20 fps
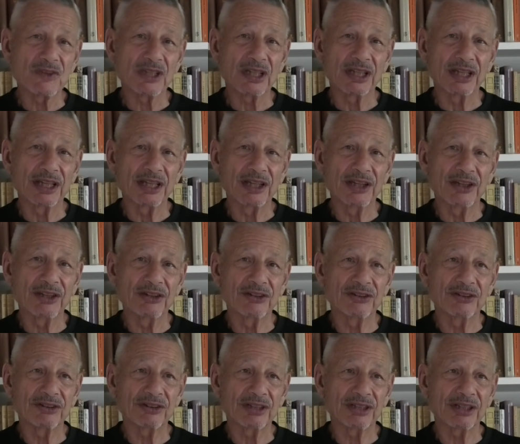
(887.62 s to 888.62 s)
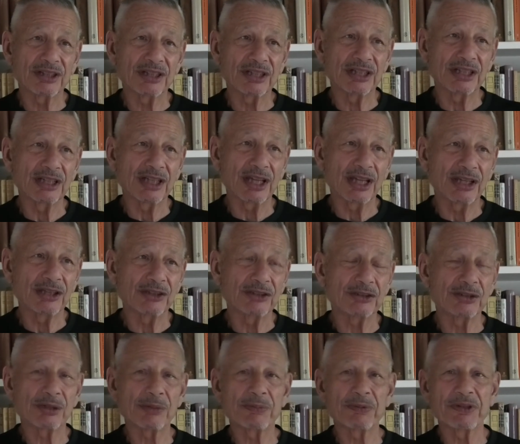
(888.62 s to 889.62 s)
is the
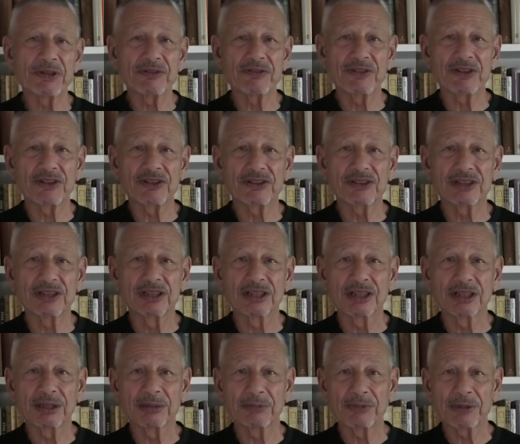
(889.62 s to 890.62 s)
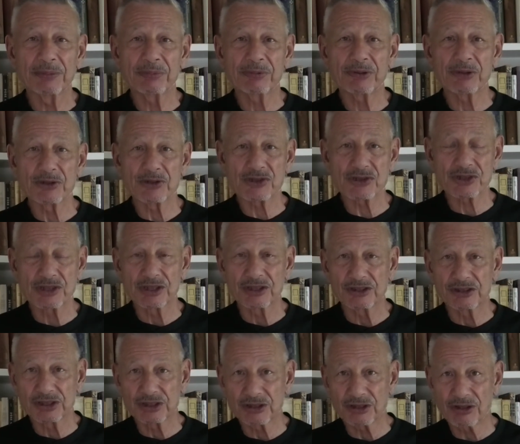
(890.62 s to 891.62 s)
interpretivist approach to
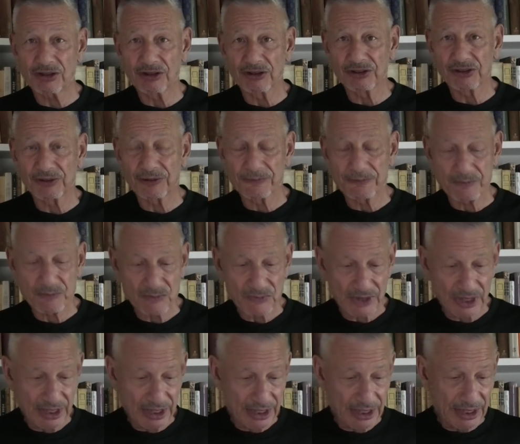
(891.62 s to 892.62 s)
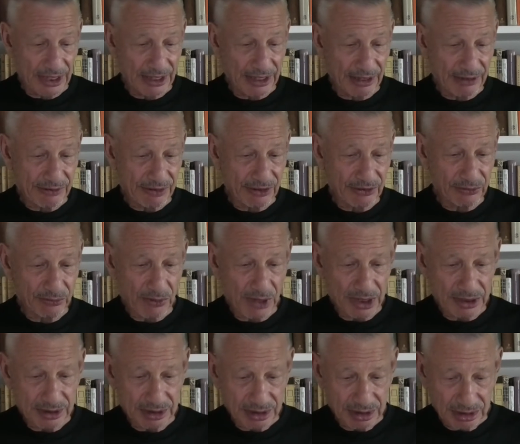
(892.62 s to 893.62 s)
cause. There's
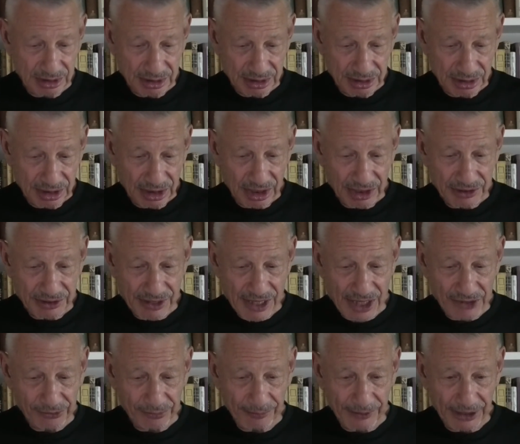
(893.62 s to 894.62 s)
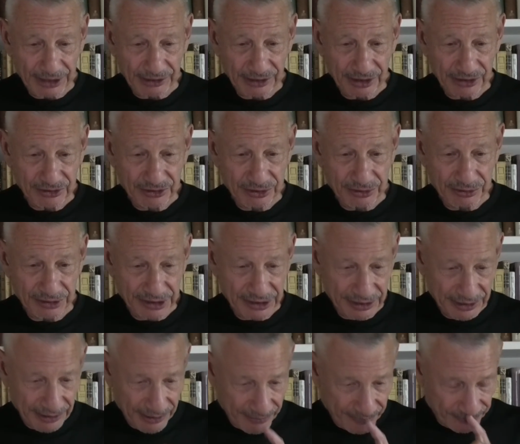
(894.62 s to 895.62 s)
one other aspect to it
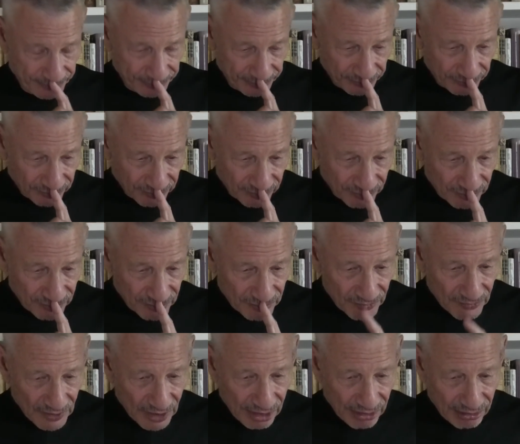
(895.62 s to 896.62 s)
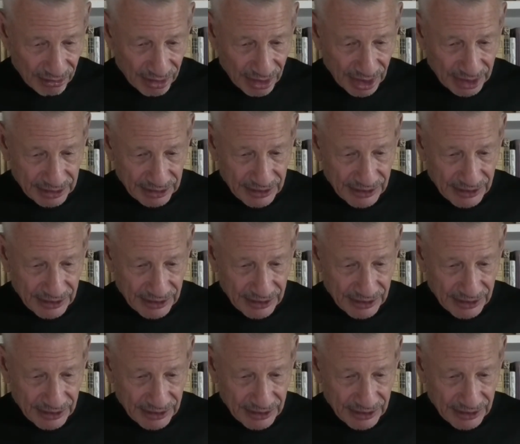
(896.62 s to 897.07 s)
here, that